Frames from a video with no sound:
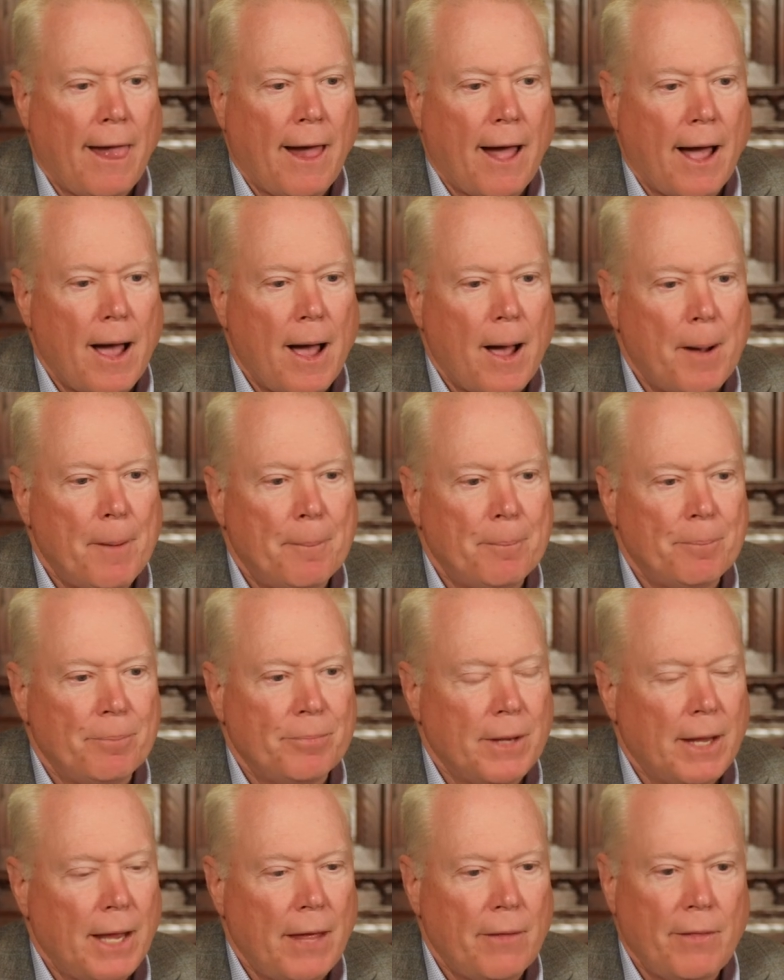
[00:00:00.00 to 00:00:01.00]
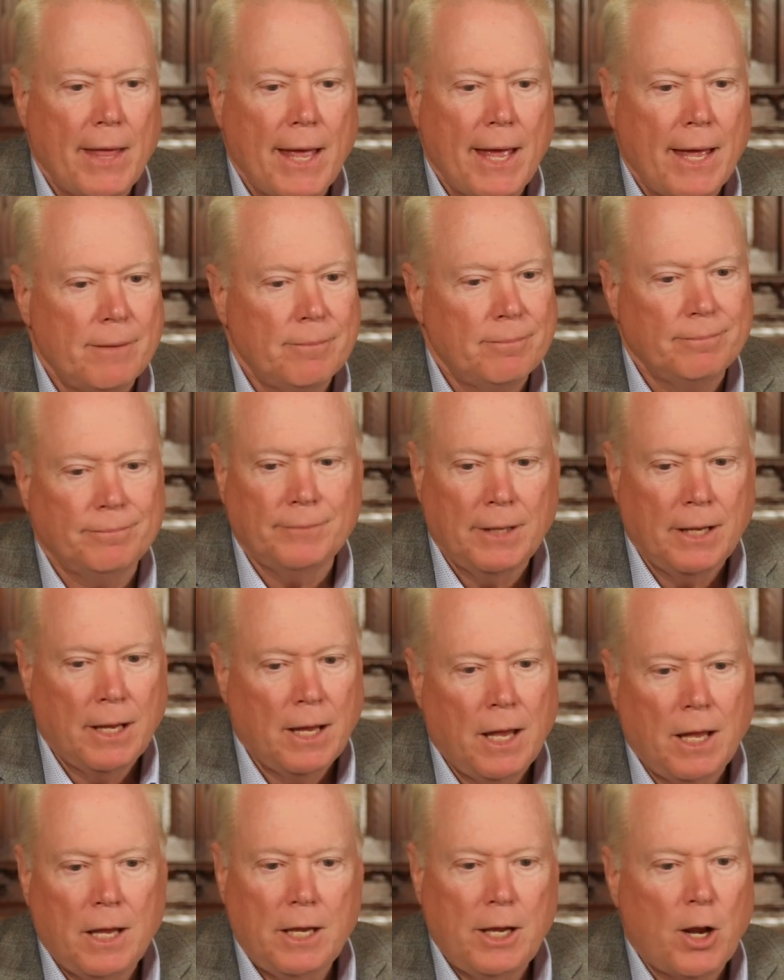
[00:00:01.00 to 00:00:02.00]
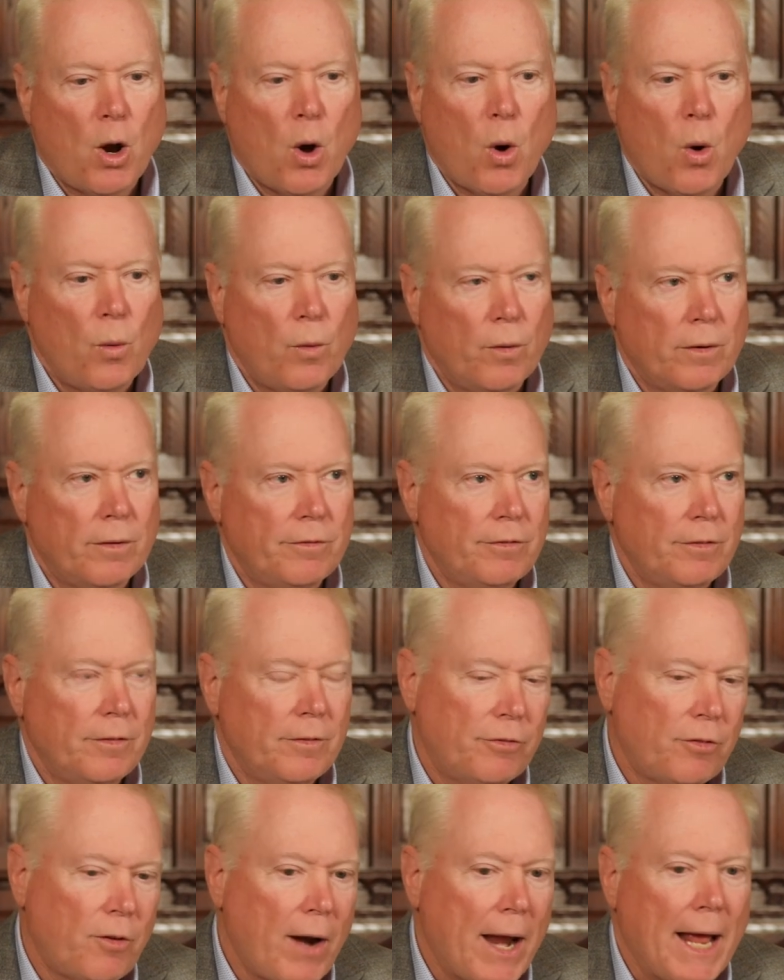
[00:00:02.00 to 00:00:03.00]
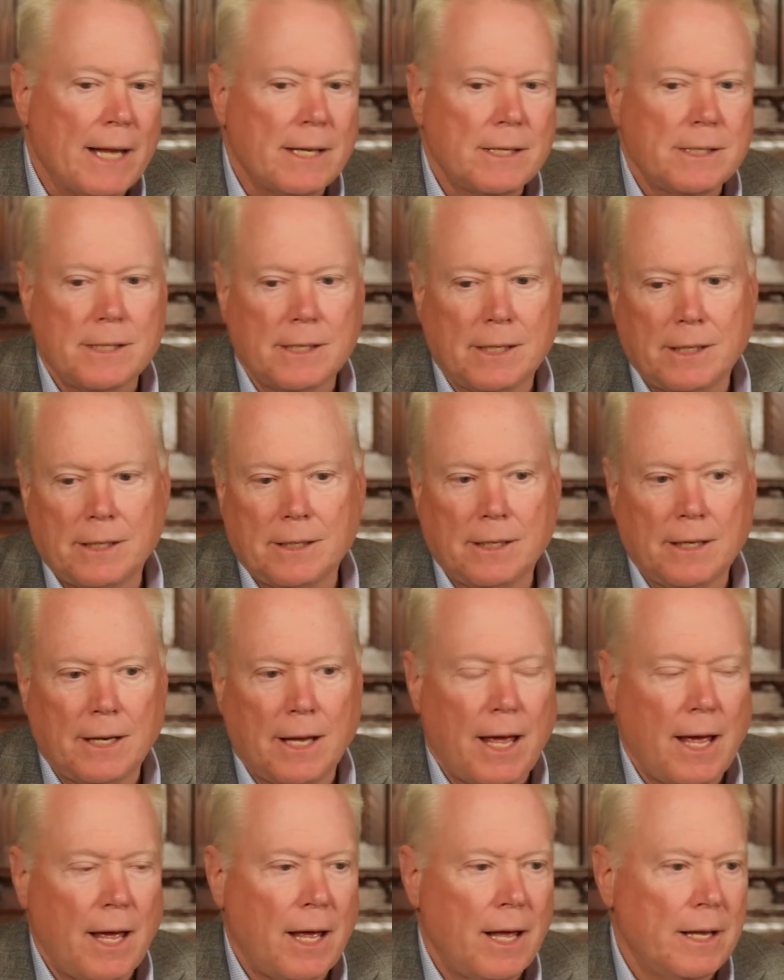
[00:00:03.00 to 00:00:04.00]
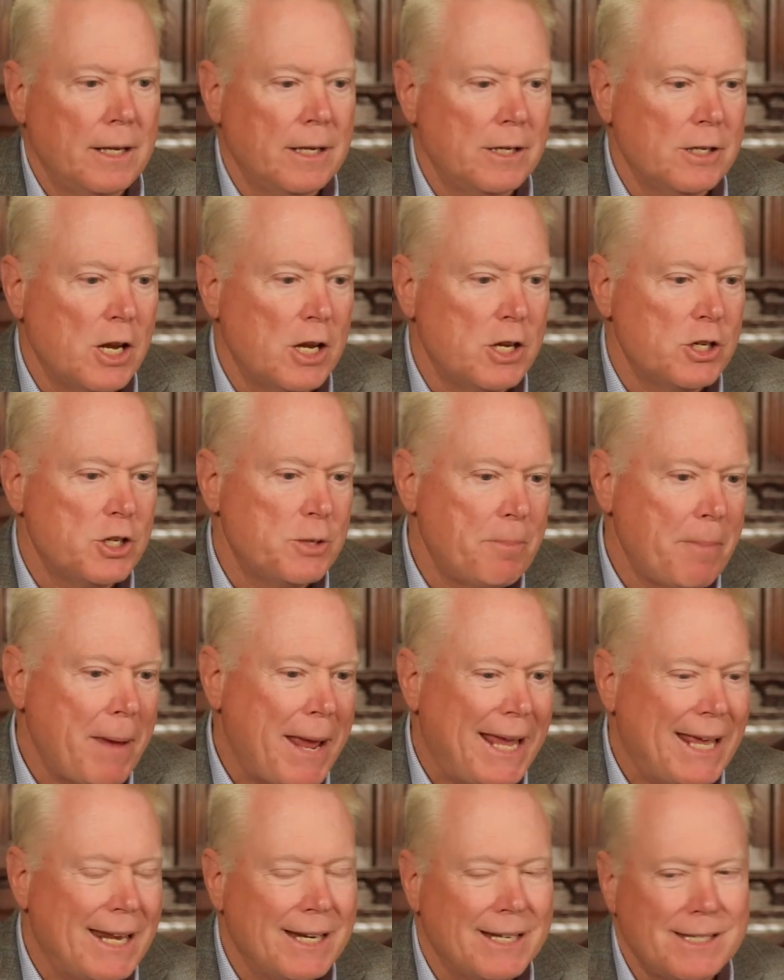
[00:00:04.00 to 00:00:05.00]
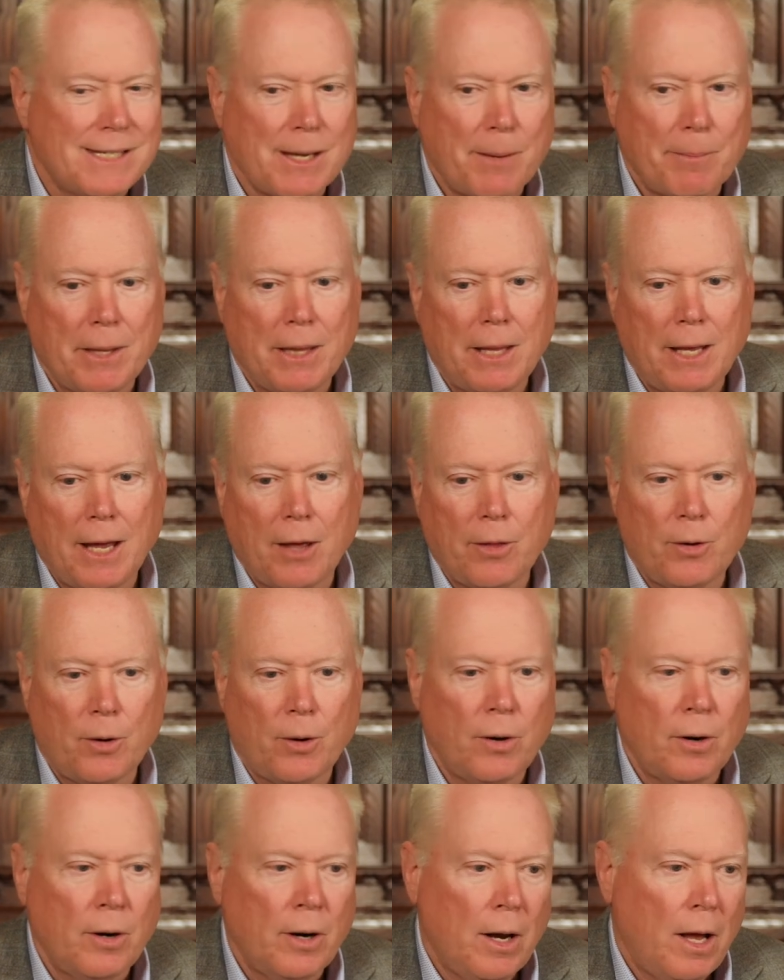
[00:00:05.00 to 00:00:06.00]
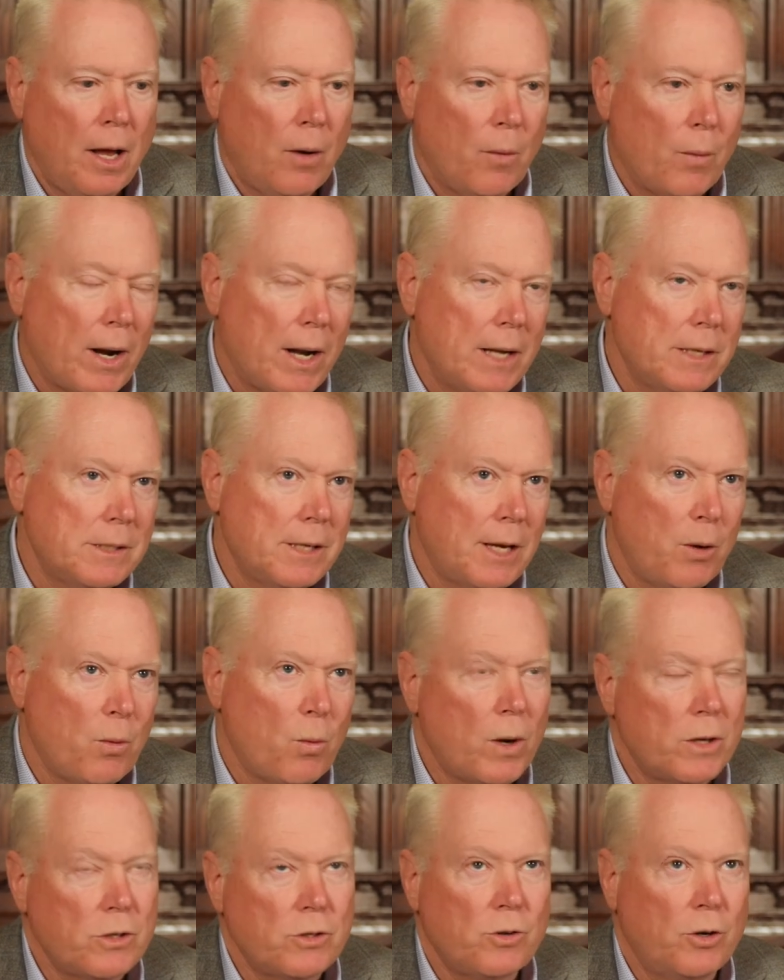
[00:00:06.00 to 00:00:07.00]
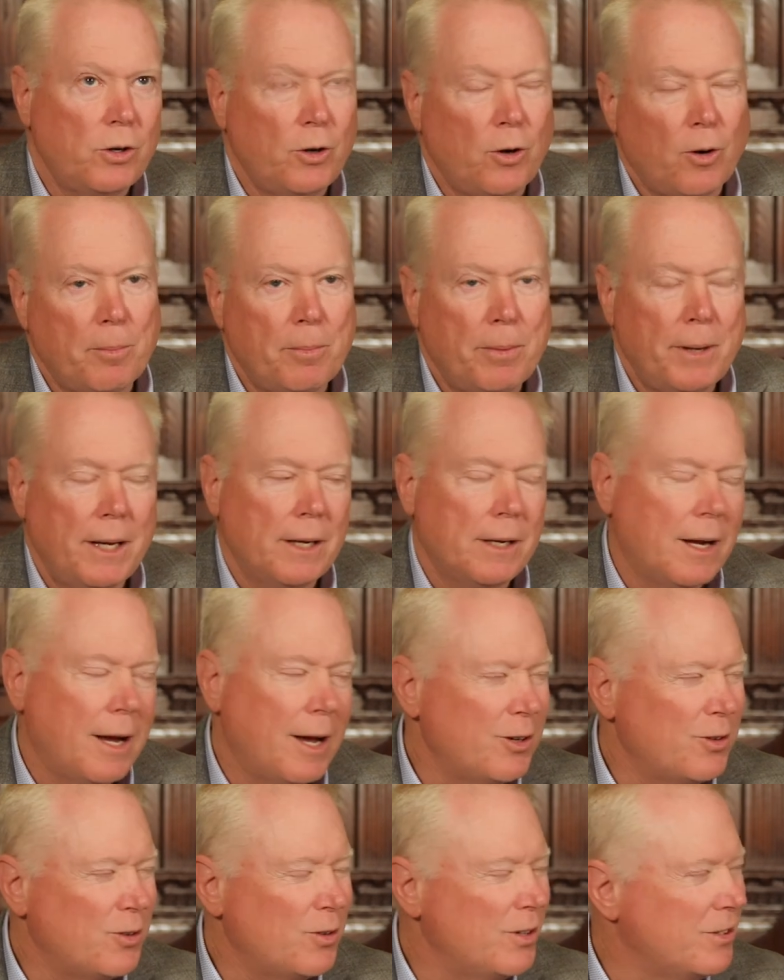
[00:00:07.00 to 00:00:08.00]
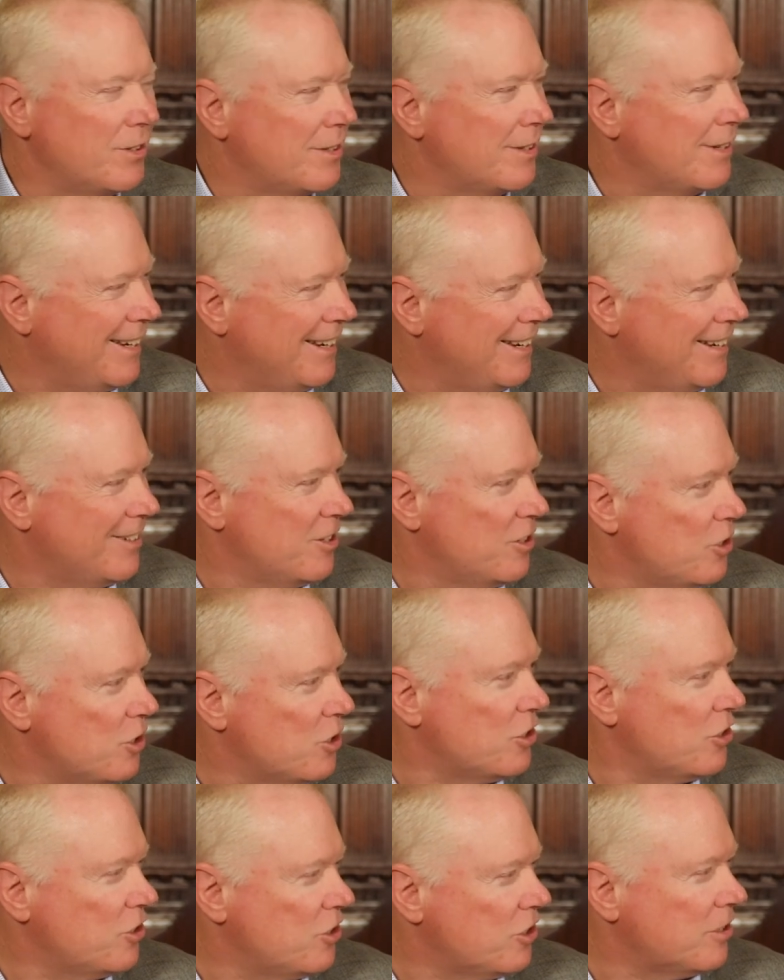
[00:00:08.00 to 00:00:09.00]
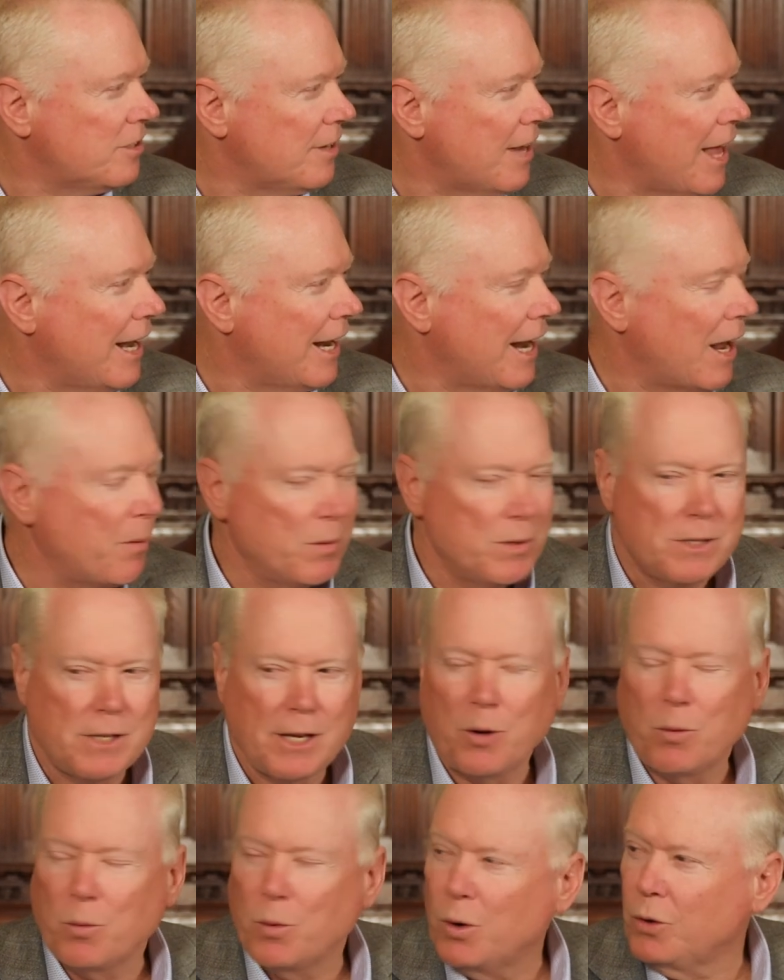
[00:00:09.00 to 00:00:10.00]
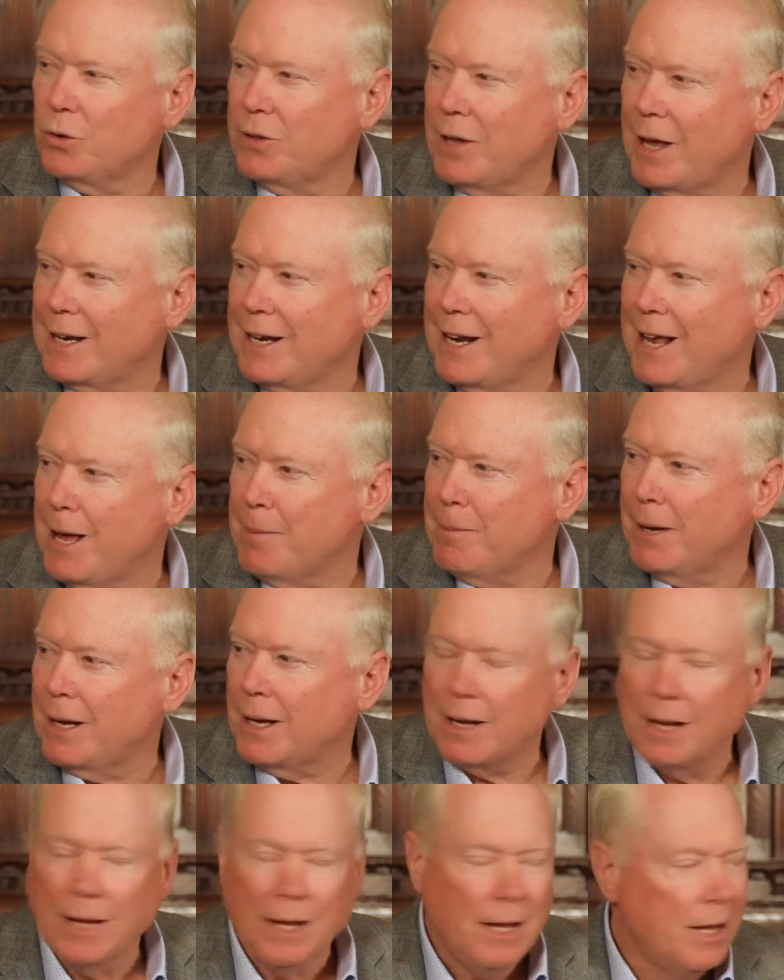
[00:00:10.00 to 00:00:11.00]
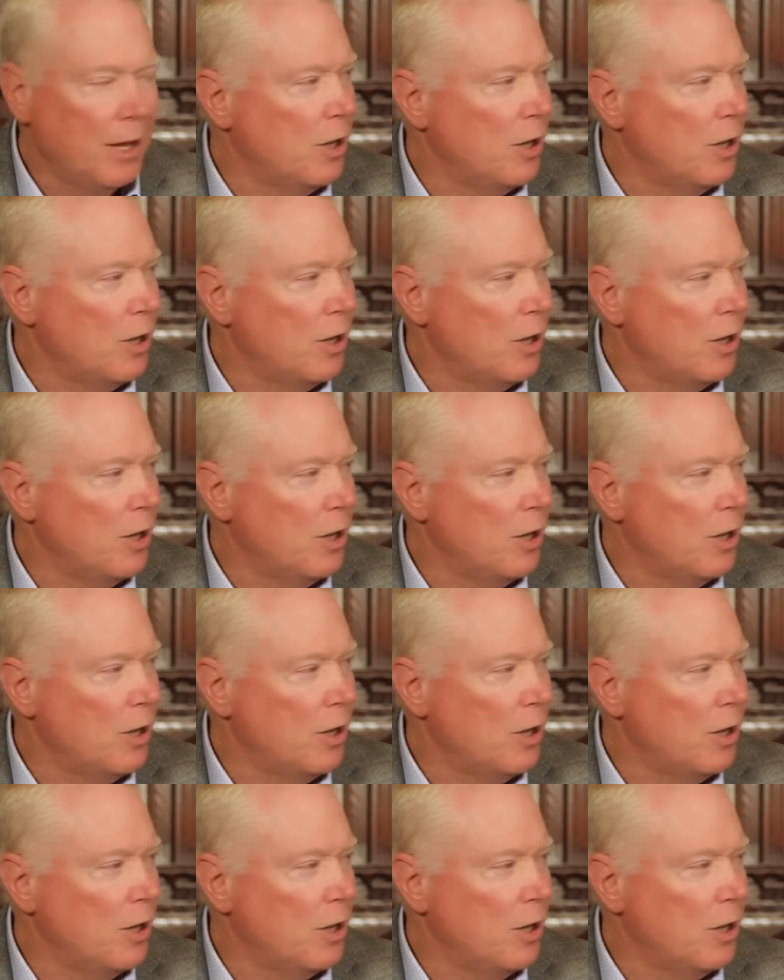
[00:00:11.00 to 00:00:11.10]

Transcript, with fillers: Um, and then, you know, France and, uh, and, and Spain and some of the other, what I'd say, Western European countries, just, just not, I would say, a real dynamic